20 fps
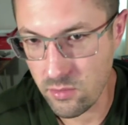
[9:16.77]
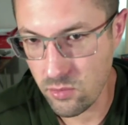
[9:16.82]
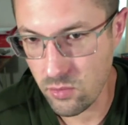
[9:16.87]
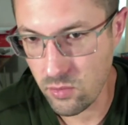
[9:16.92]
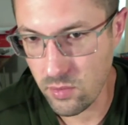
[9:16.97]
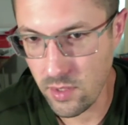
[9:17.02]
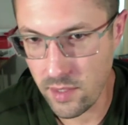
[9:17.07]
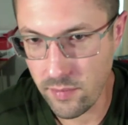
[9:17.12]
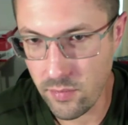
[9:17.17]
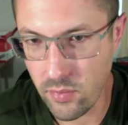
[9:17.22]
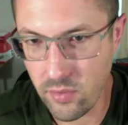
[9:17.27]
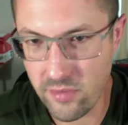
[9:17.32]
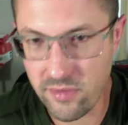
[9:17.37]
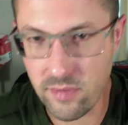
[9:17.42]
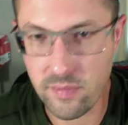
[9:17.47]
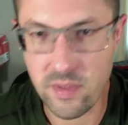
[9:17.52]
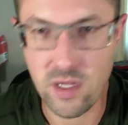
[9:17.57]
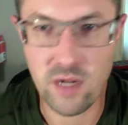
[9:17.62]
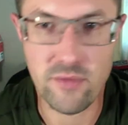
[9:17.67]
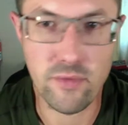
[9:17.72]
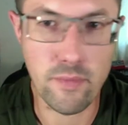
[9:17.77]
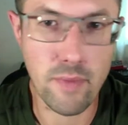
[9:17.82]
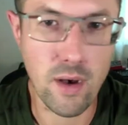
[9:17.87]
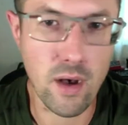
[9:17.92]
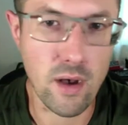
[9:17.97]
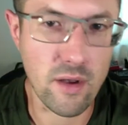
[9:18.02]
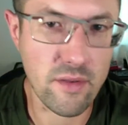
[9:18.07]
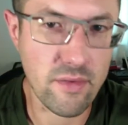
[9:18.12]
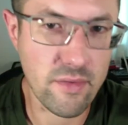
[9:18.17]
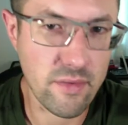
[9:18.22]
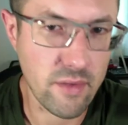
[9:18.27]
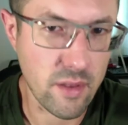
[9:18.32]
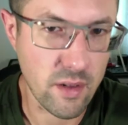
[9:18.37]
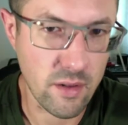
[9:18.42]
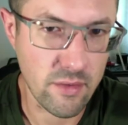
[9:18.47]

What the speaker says: ooh, I pulled something out of the box and